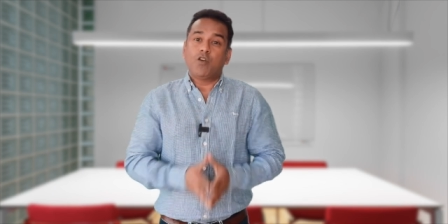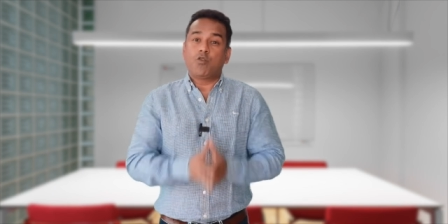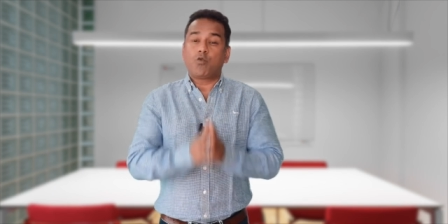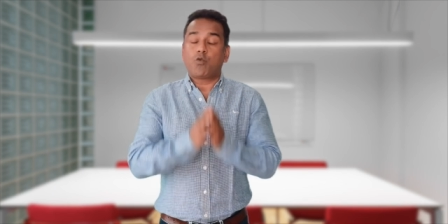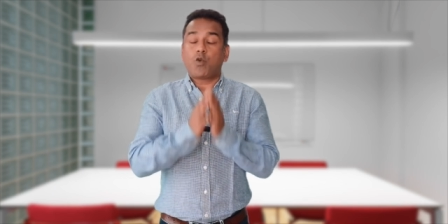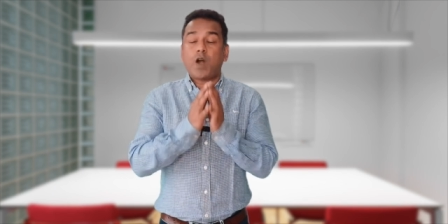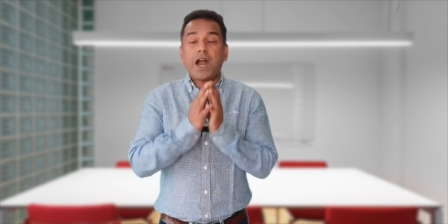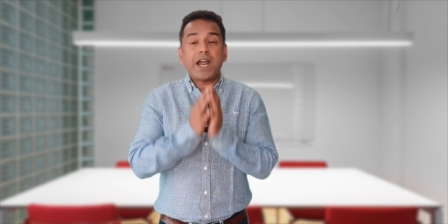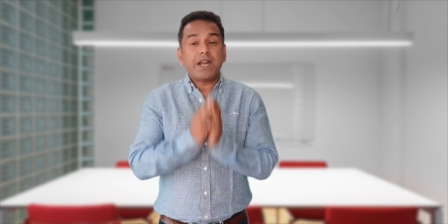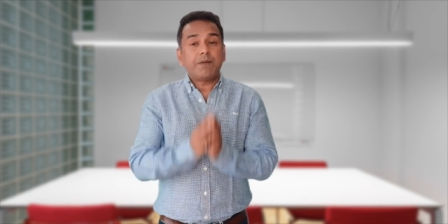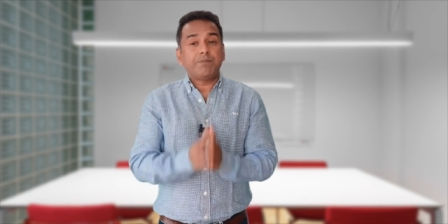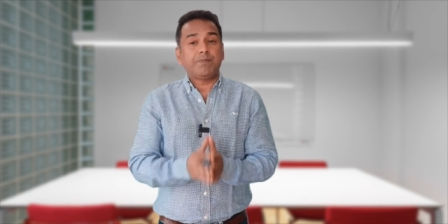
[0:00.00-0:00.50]

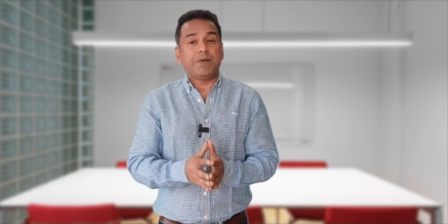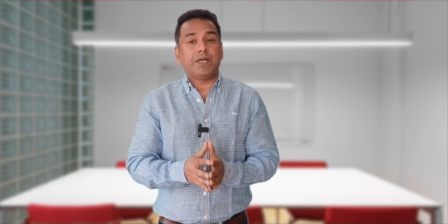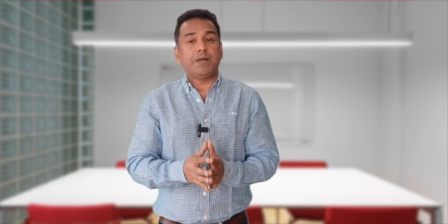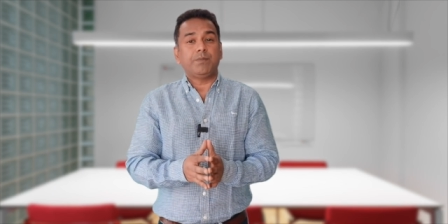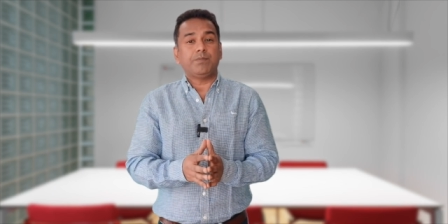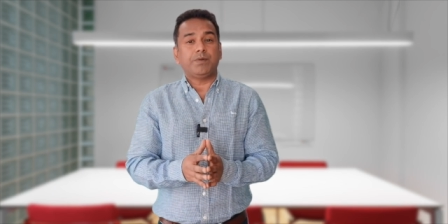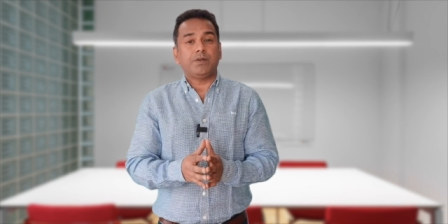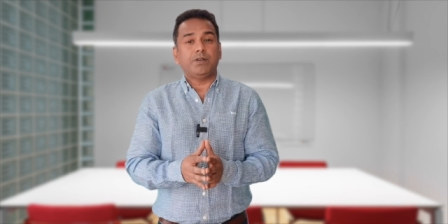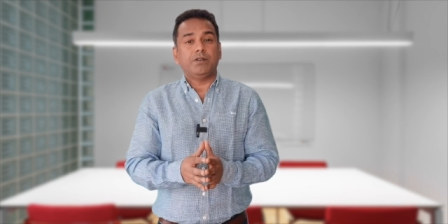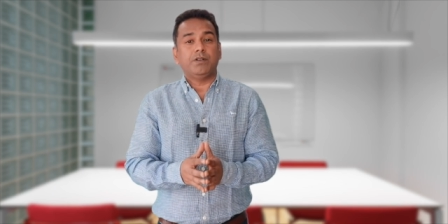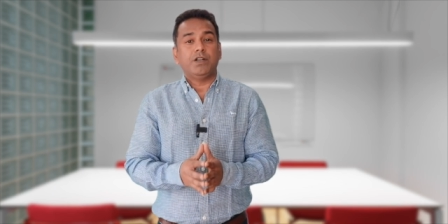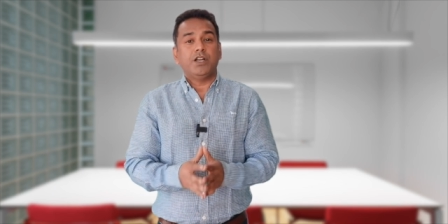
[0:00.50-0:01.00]
Right
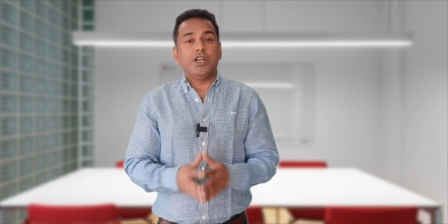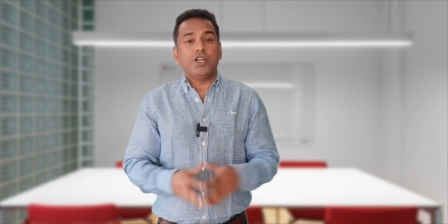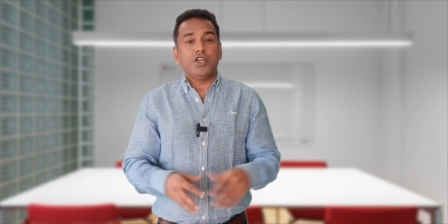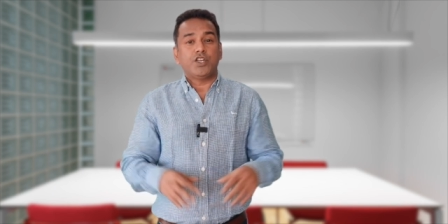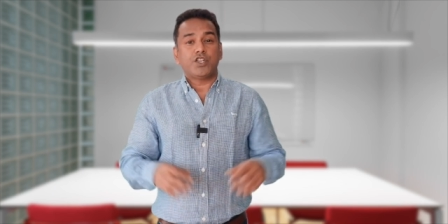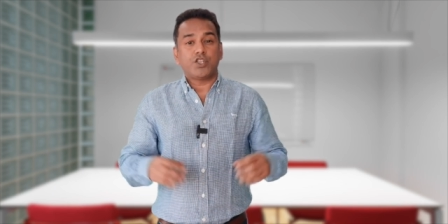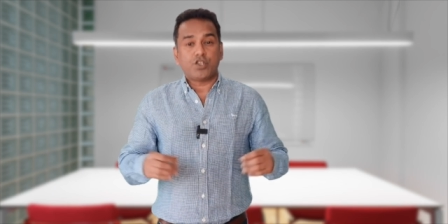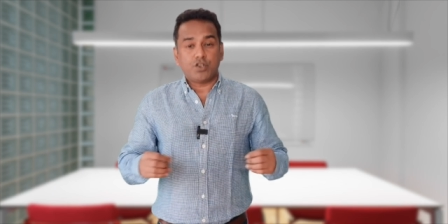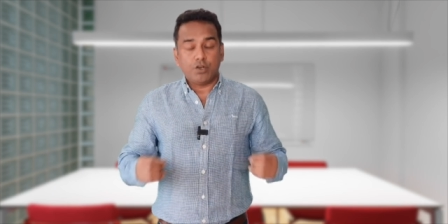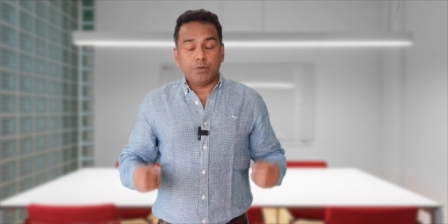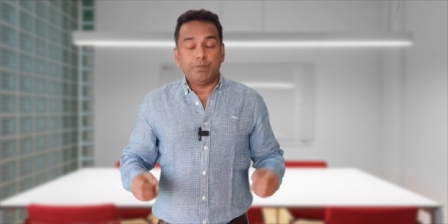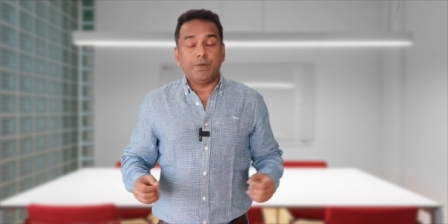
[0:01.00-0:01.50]
people
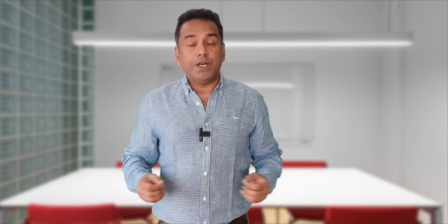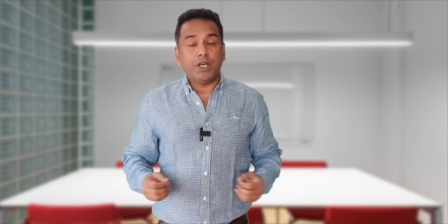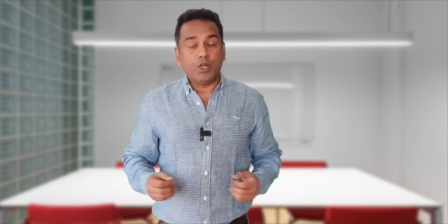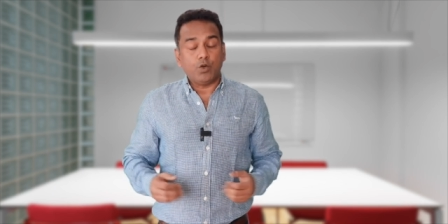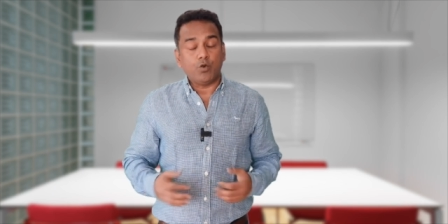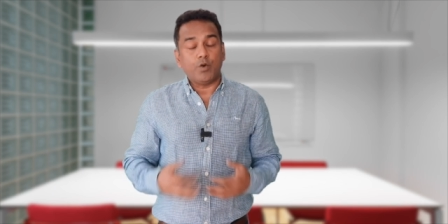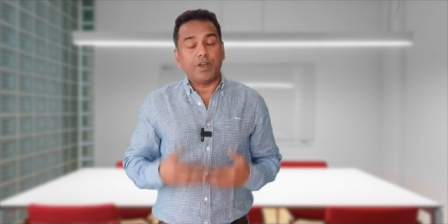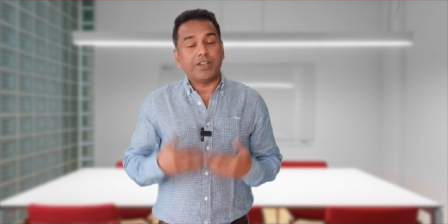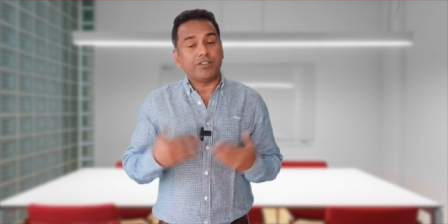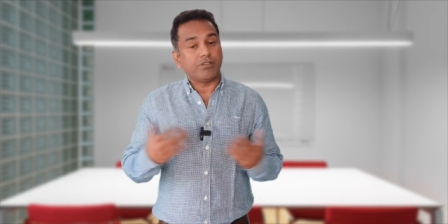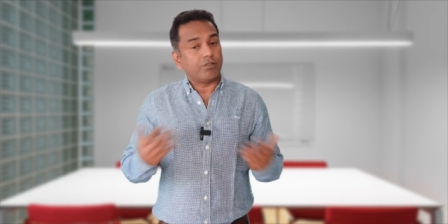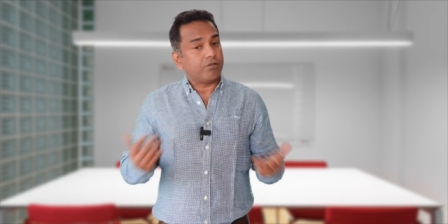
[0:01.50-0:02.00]
should be
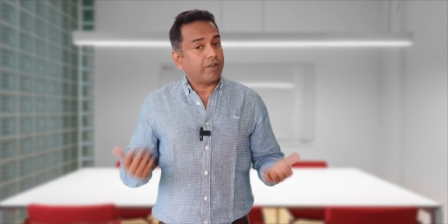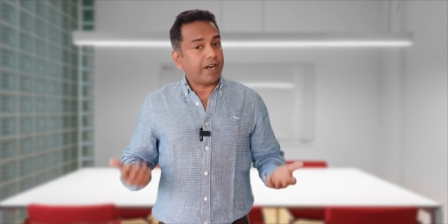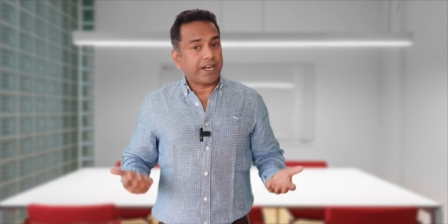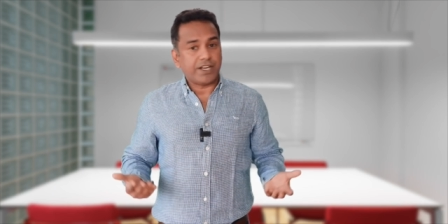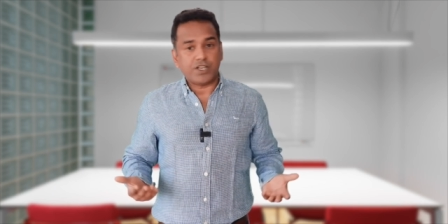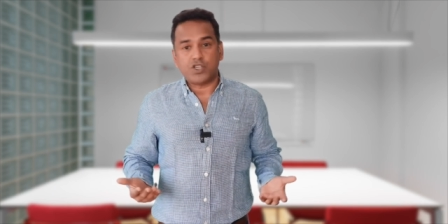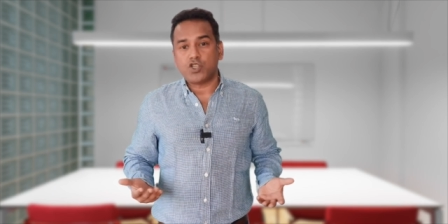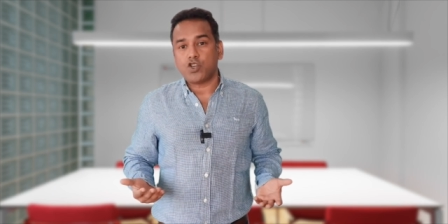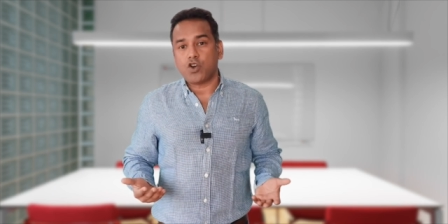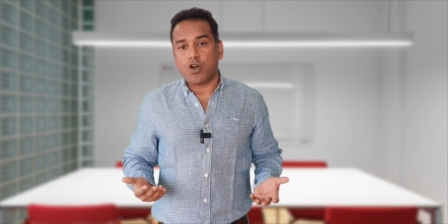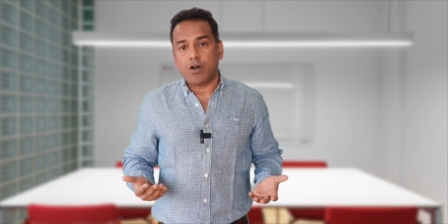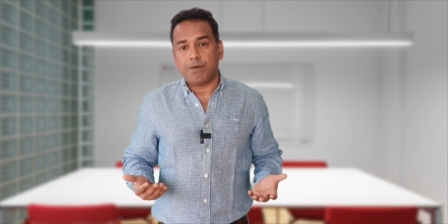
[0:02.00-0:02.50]
doing the
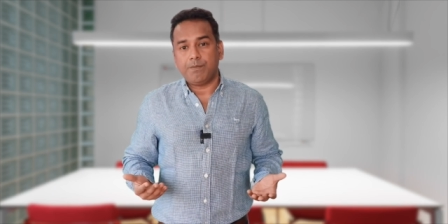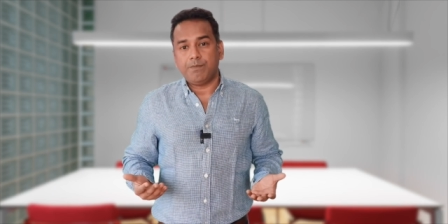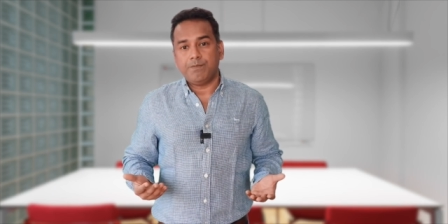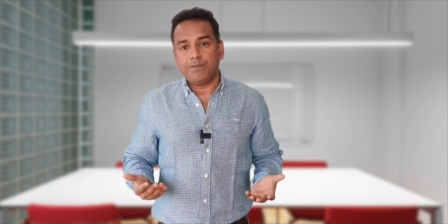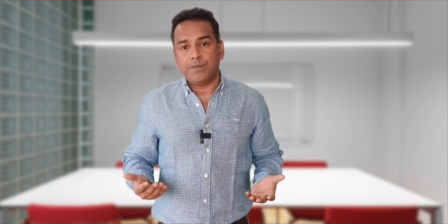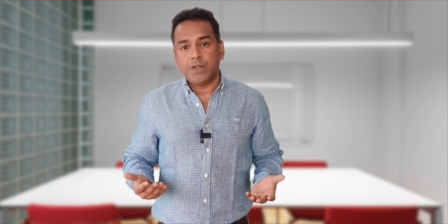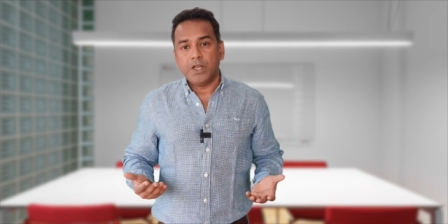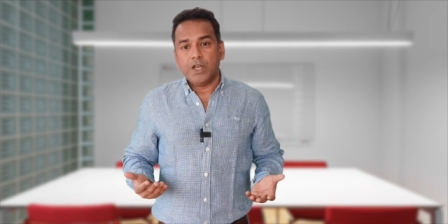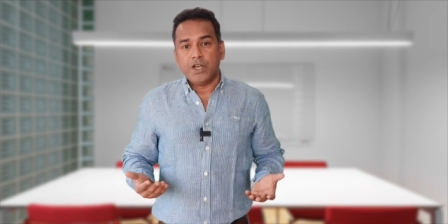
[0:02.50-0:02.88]
right job.